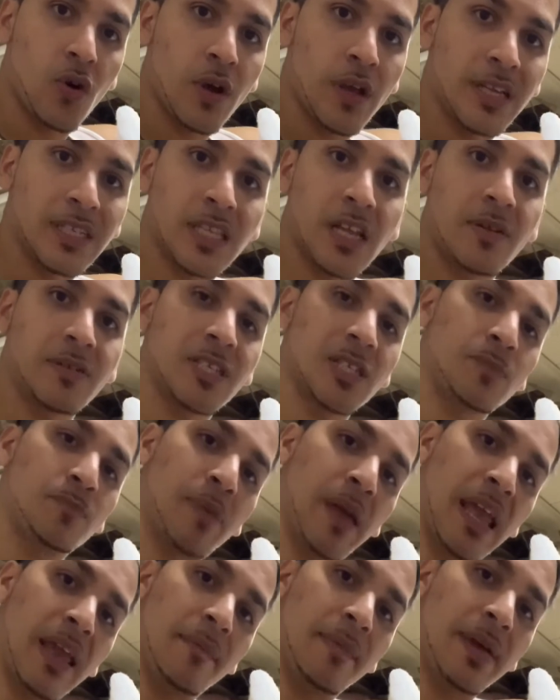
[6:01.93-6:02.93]
instead of just
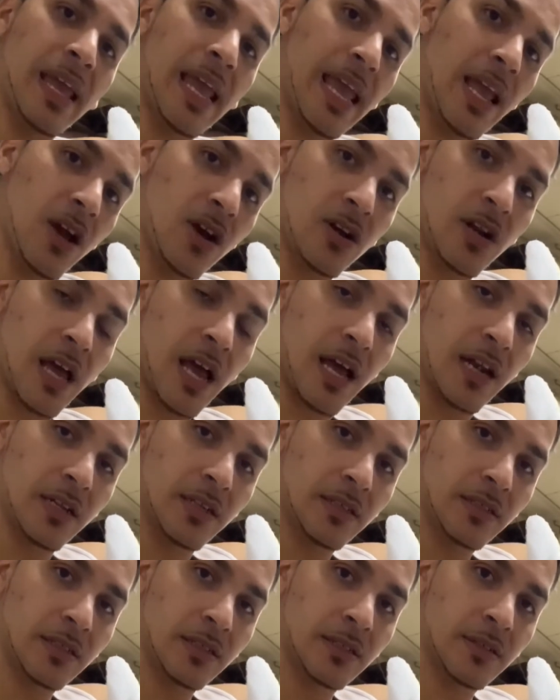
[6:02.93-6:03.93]
paying me
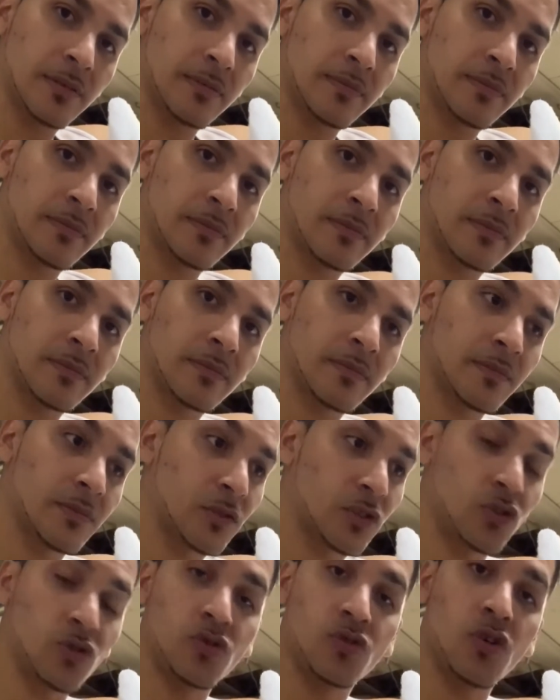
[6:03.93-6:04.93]
$800
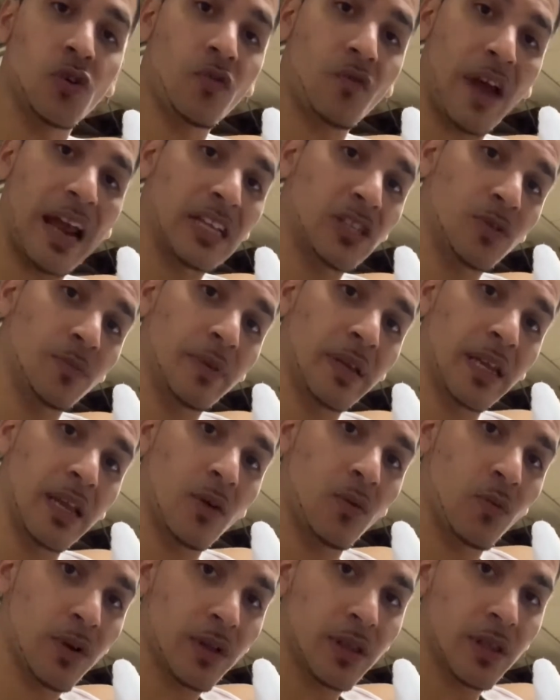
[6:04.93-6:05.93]
to do it right to begin
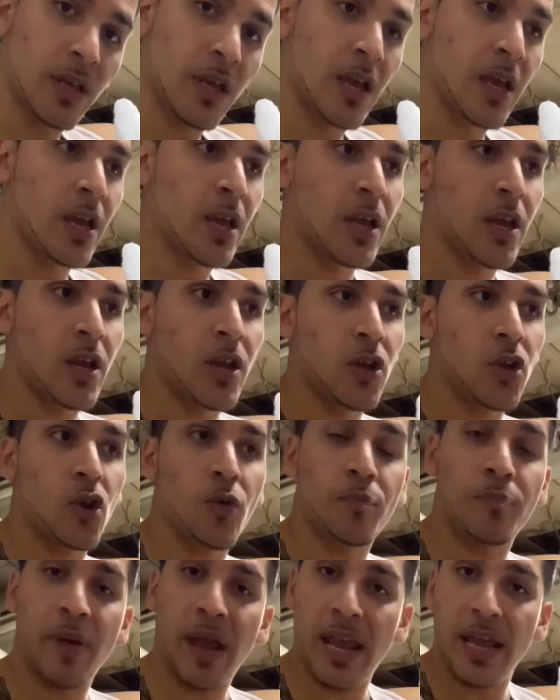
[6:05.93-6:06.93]
with, you're
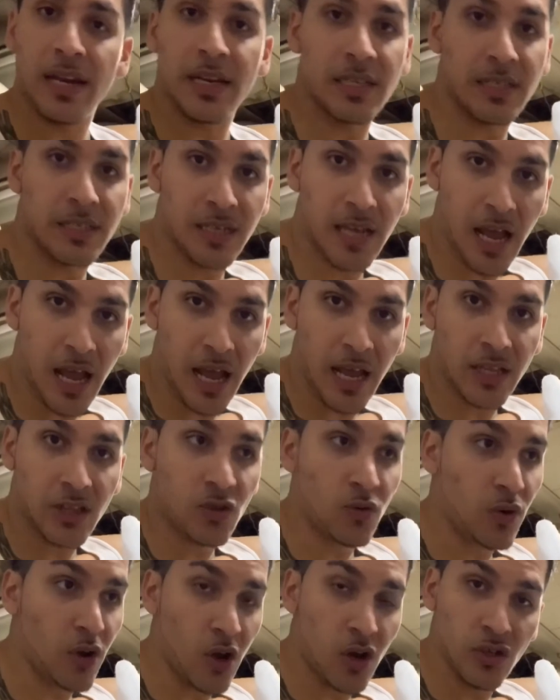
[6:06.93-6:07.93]
paying this guy
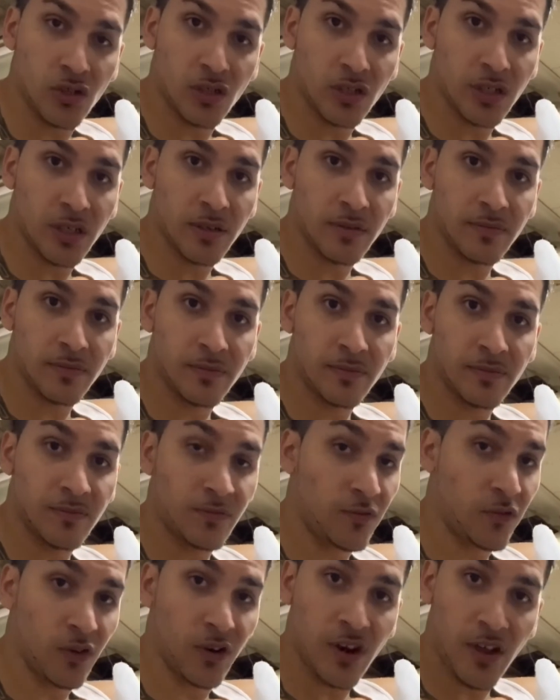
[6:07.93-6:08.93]
$300 for
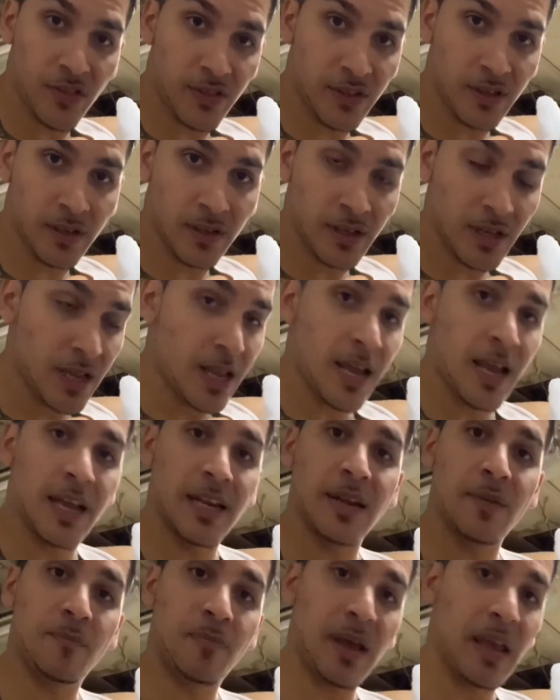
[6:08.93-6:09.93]
nothing, and
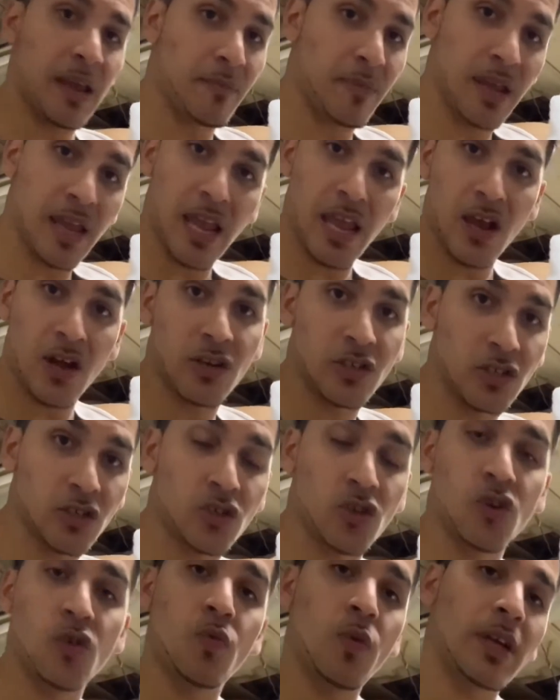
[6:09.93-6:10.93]
then paying me $800. So
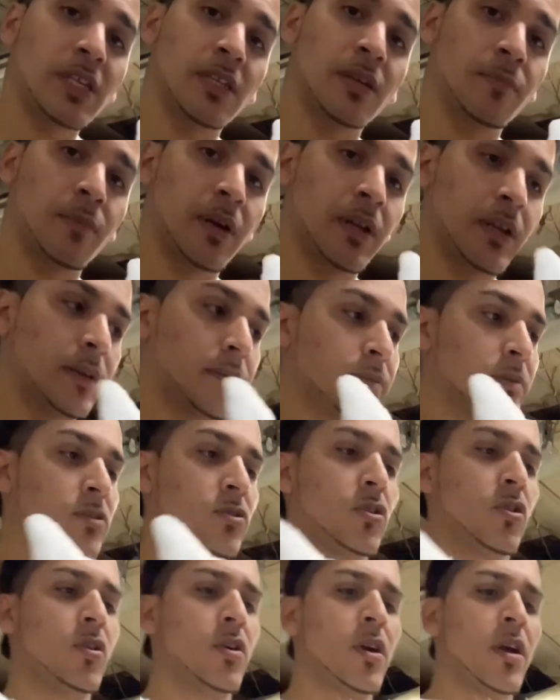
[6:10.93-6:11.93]
you're wasting money.
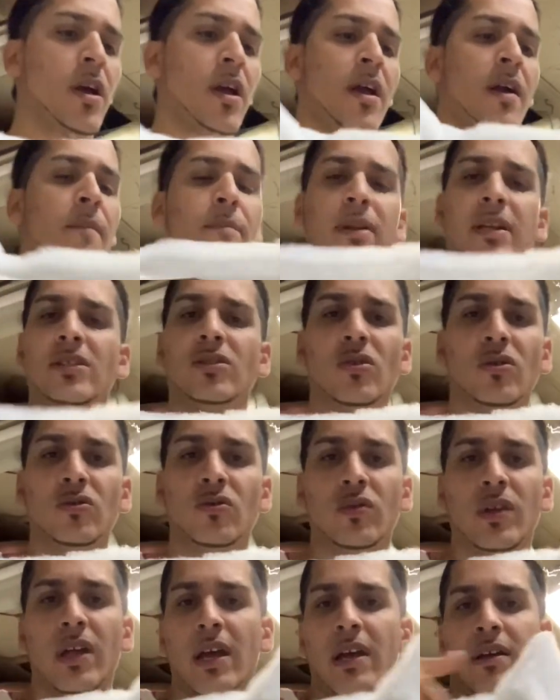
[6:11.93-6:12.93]
So please don't do
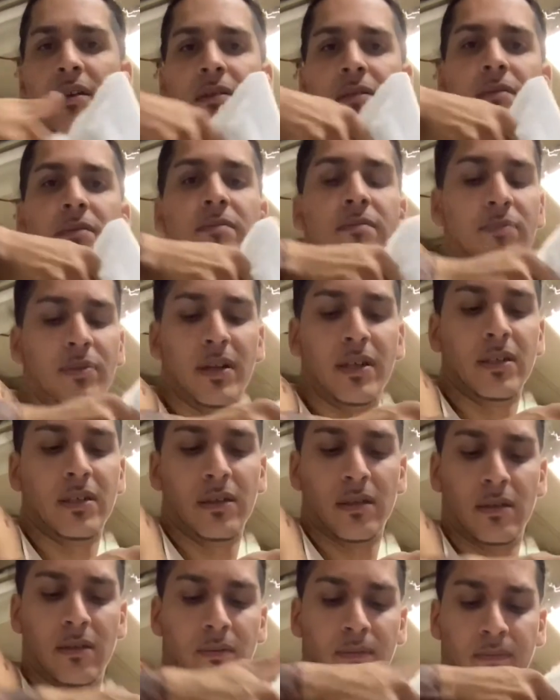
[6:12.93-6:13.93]
that, please,
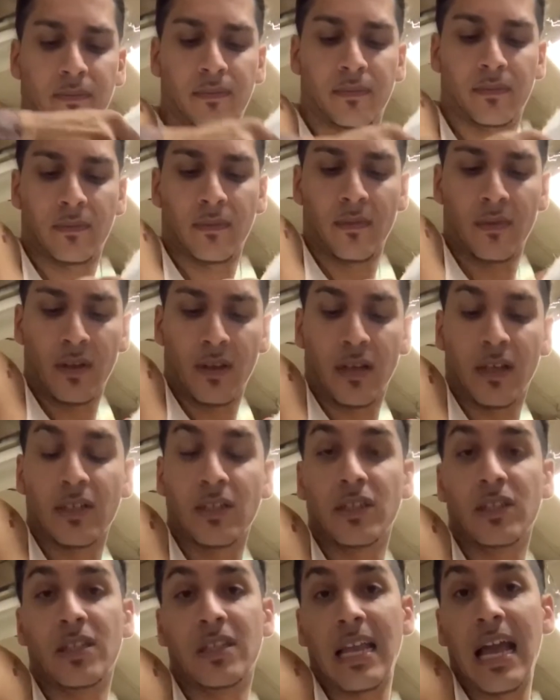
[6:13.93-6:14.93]
because
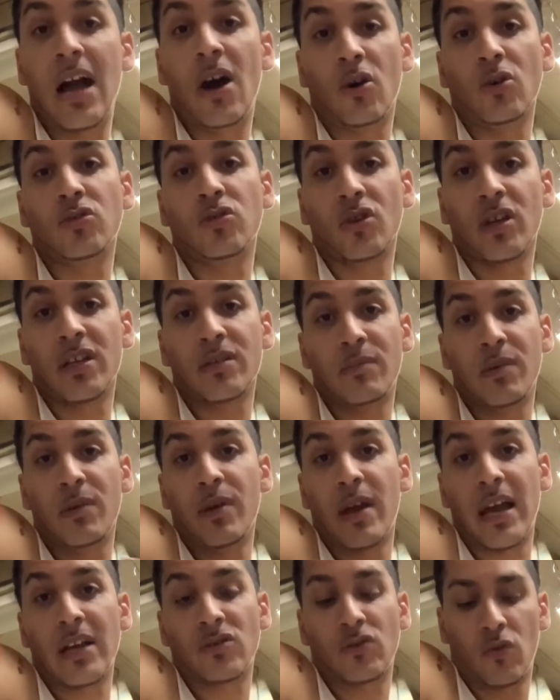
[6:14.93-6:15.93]
that also gives me
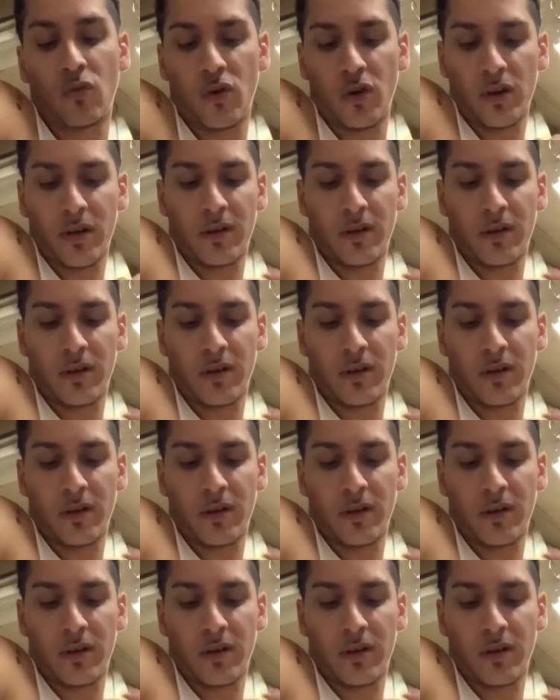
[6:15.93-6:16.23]
extra work.